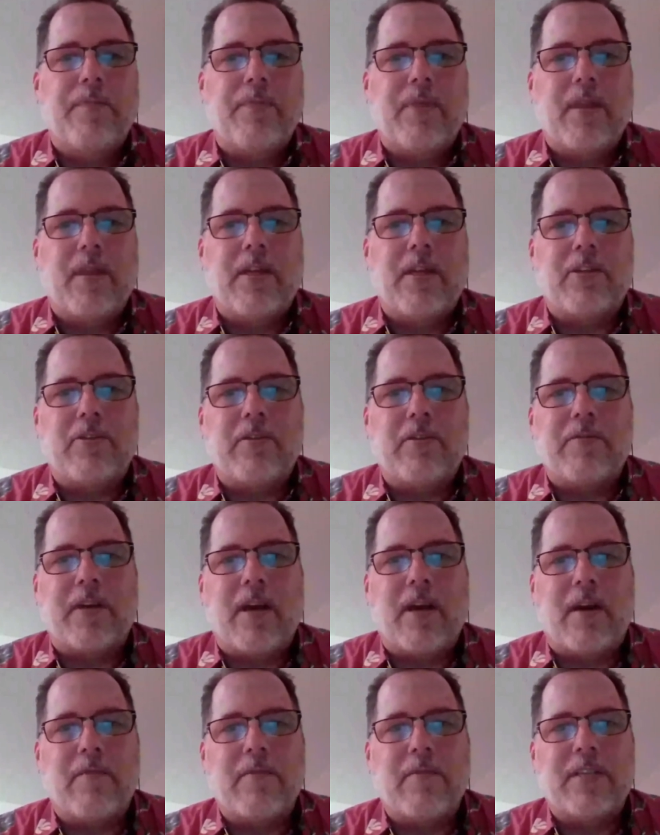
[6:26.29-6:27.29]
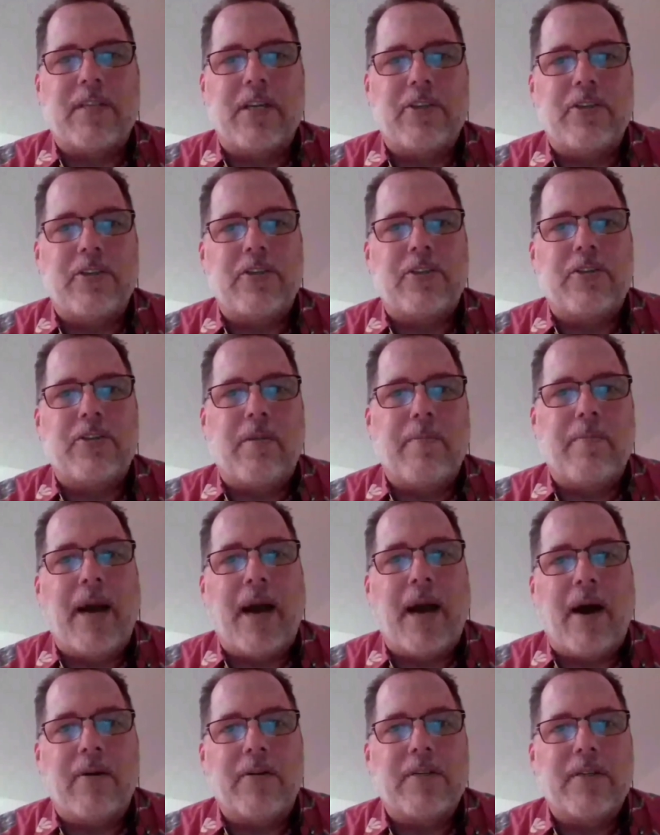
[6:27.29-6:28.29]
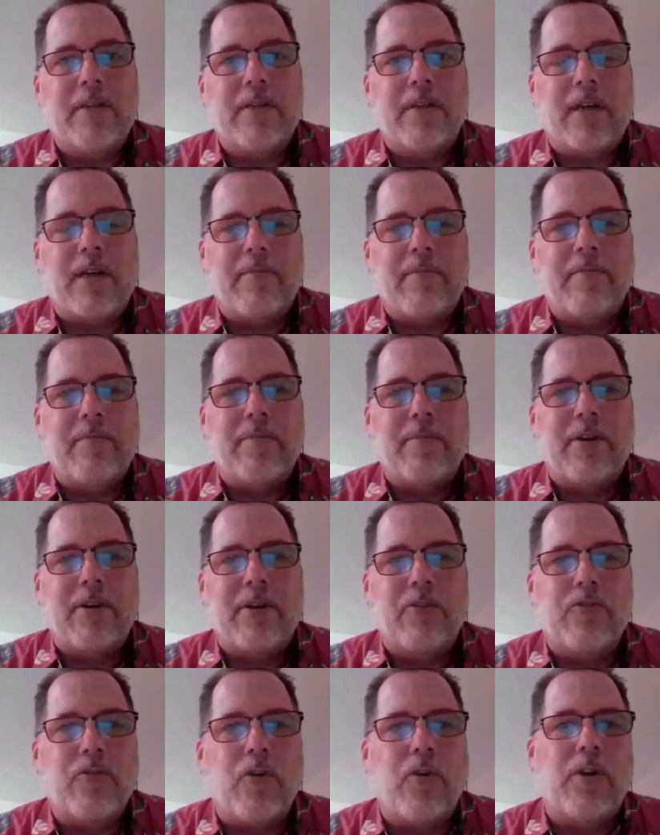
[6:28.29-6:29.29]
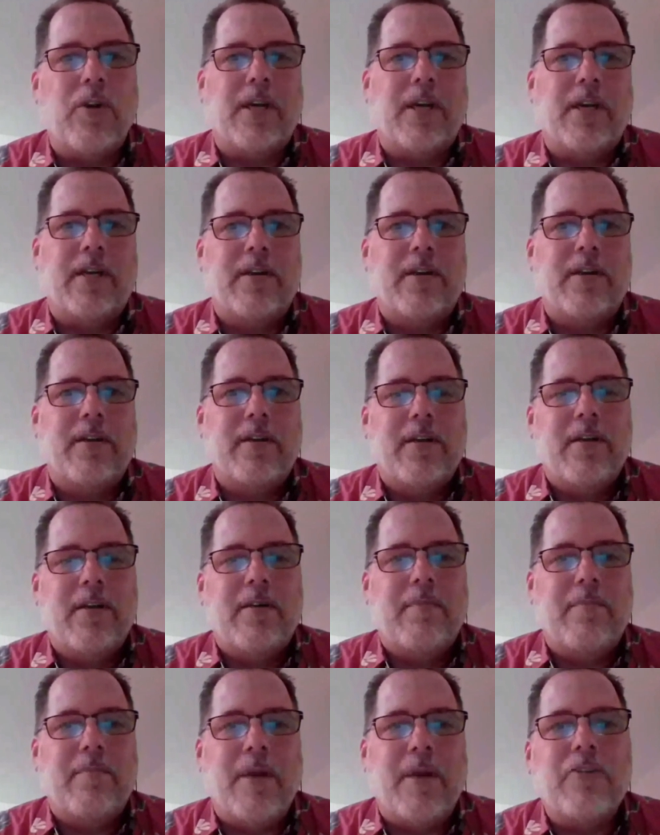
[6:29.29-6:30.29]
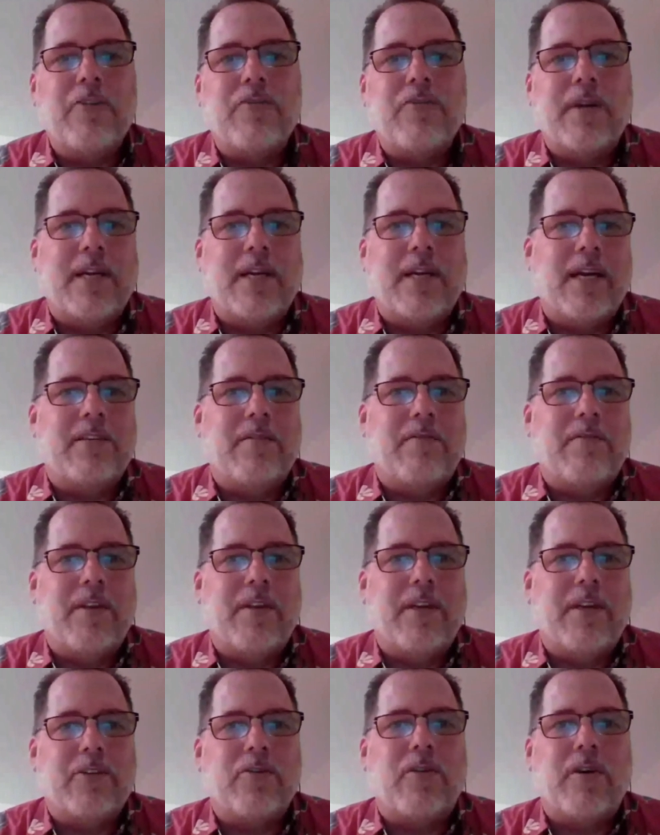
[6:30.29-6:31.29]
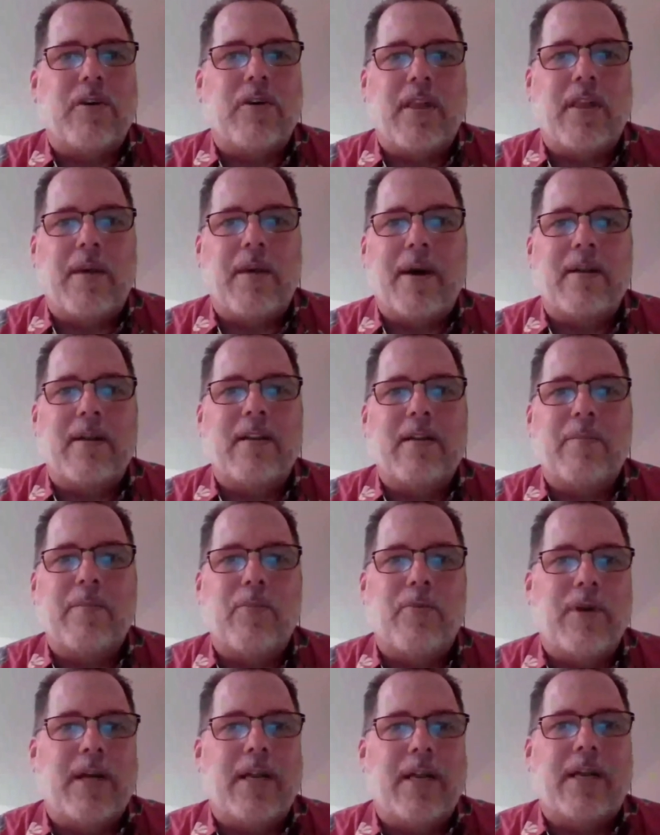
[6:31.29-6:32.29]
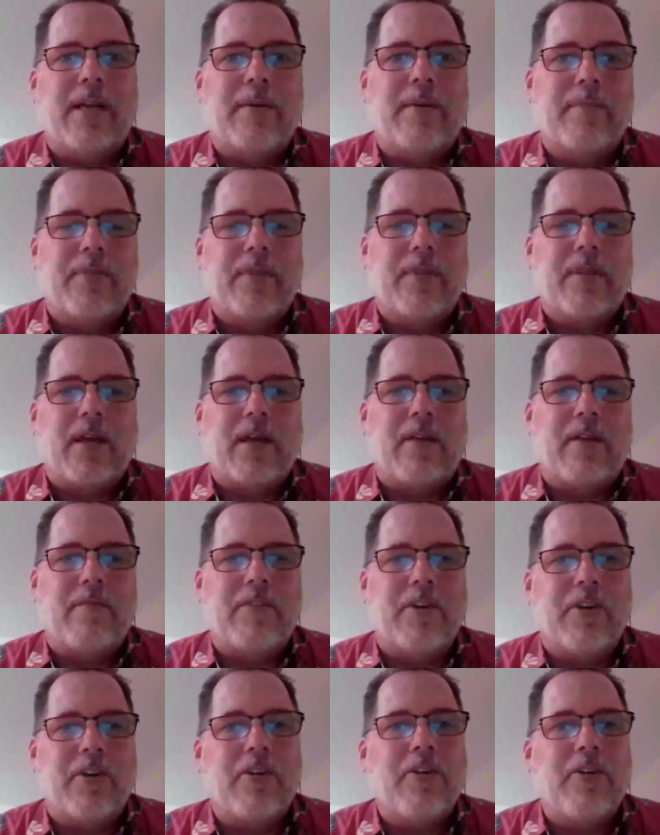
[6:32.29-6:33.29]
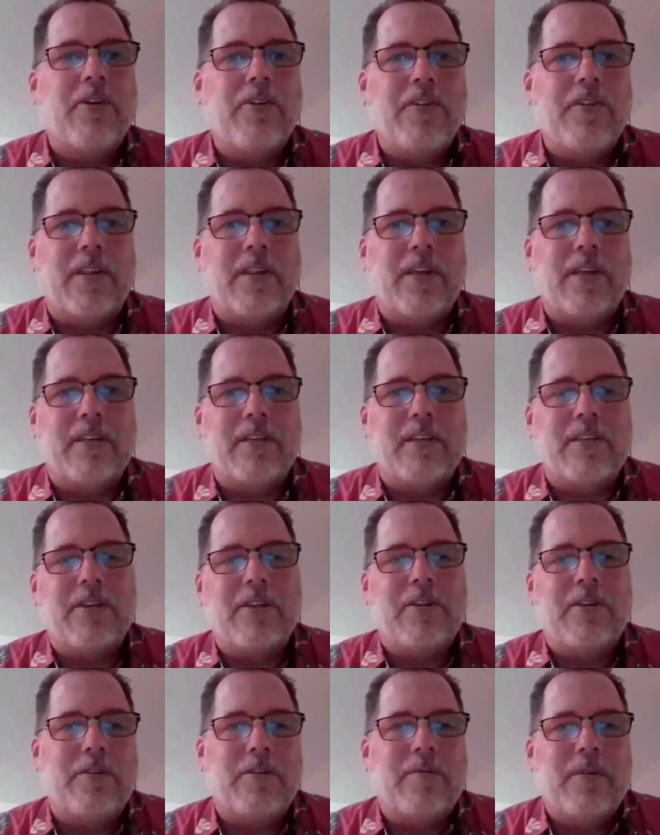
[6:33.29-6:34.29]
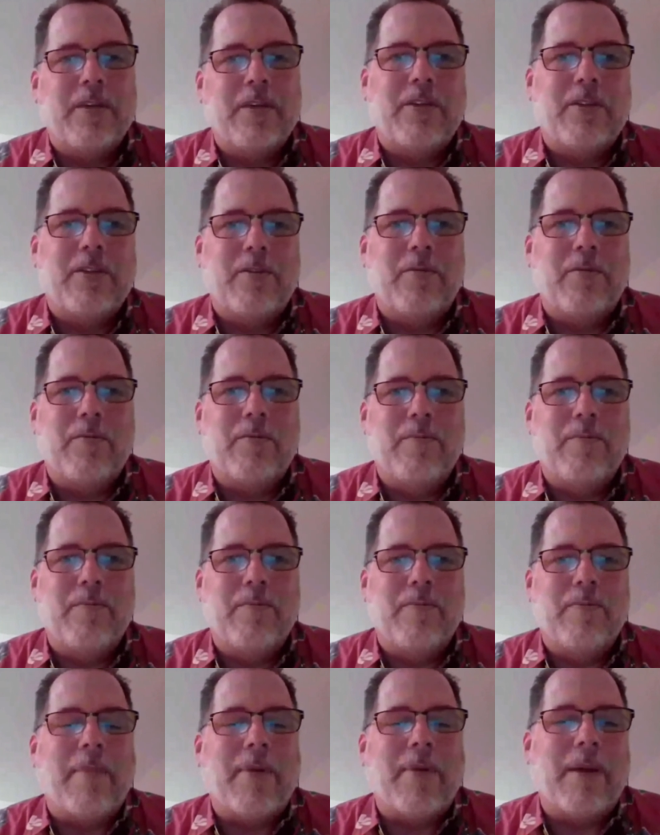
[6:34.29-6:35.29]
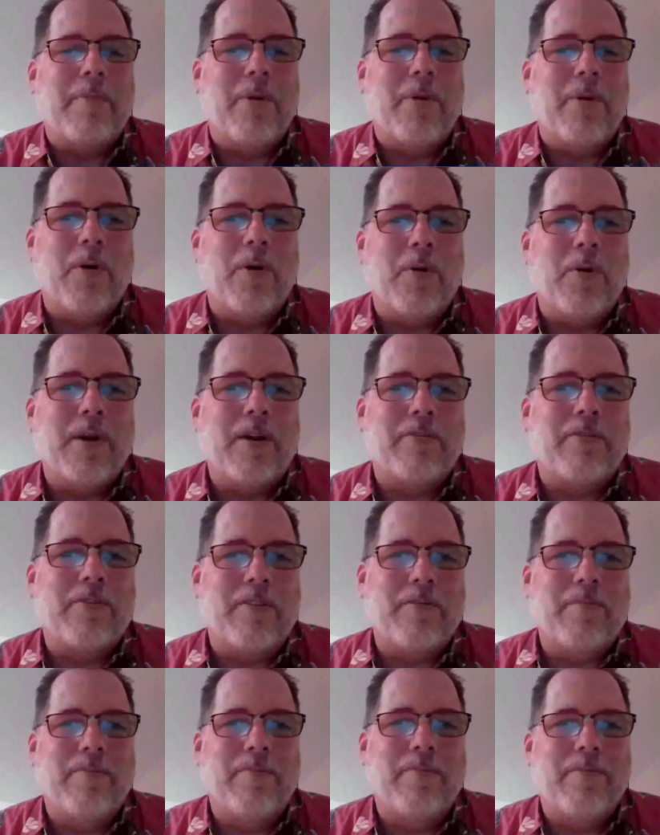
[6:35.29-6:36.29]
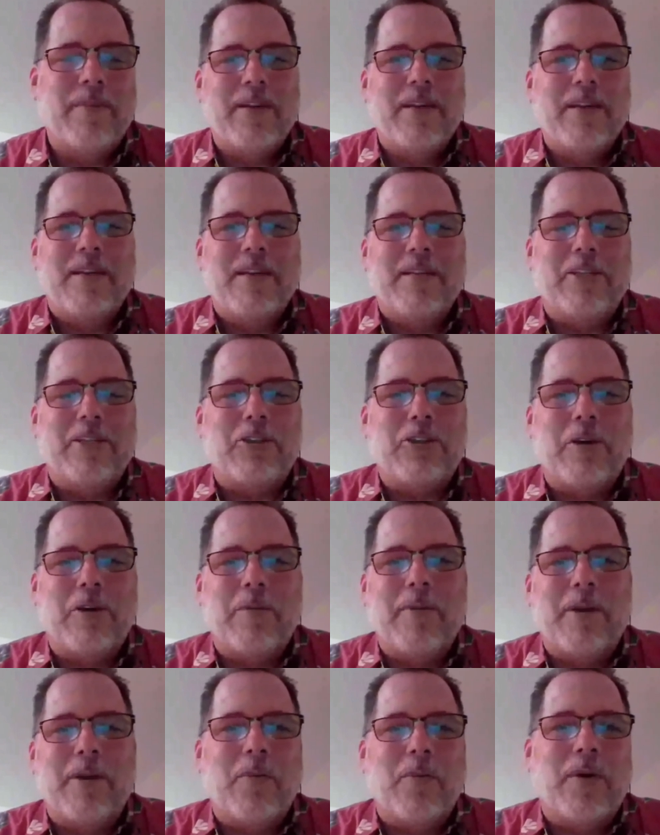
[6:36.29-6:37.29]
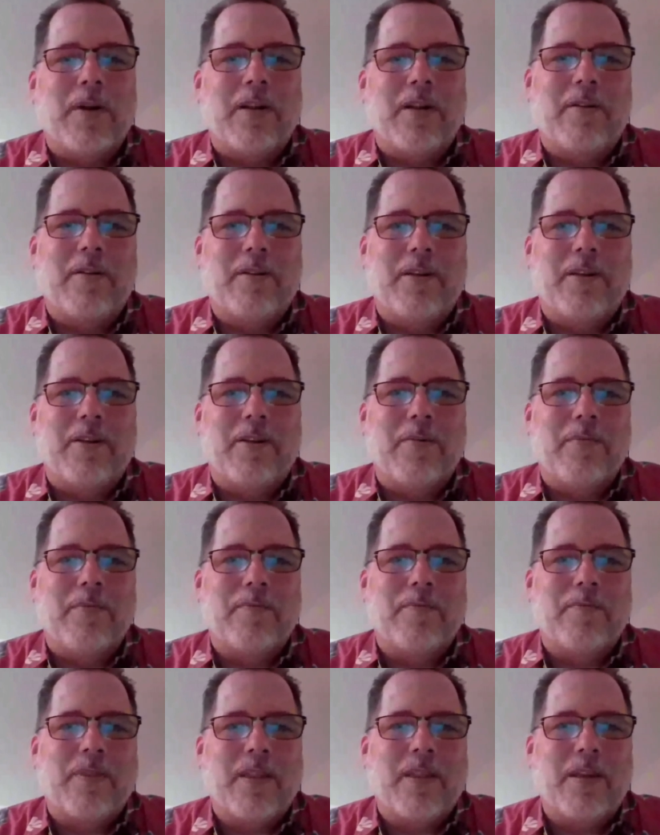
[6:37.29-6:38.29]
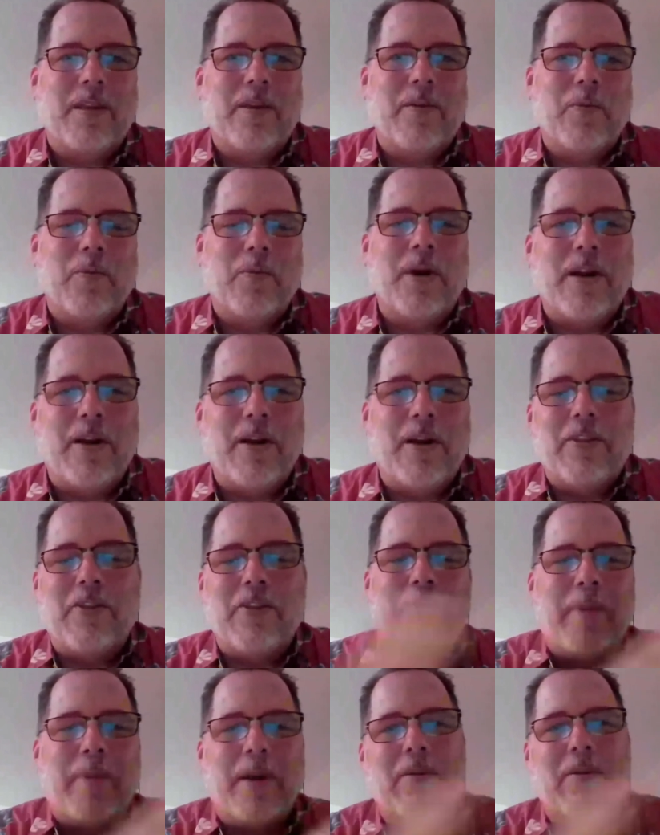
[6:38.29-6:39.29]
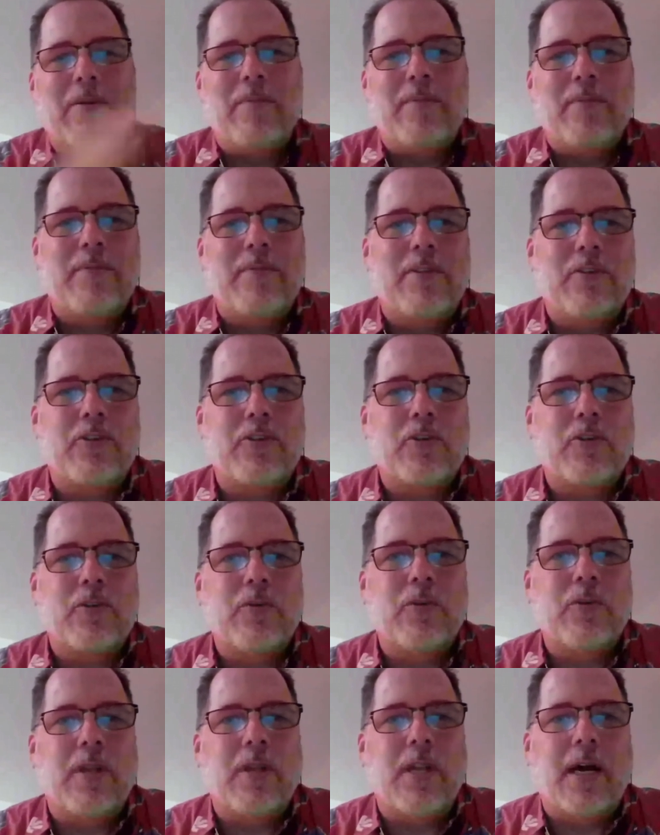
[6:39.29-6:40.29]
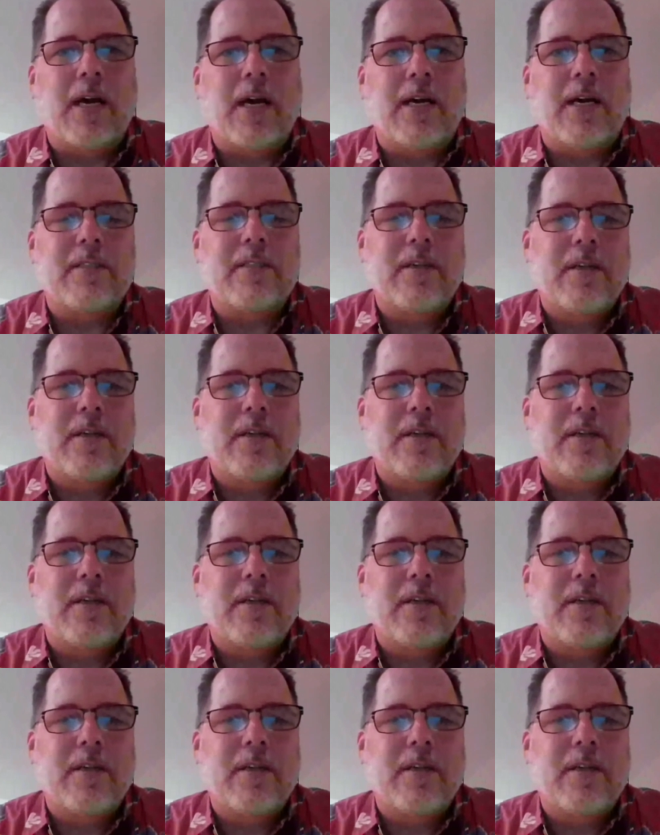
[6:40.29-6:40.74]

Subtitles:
And so if the conversations are about kind of controlling, measuring kinds of things, or are they about liberating, kind of encouraging things, then that might be one way of sort of determining where on the spectrum the school lies.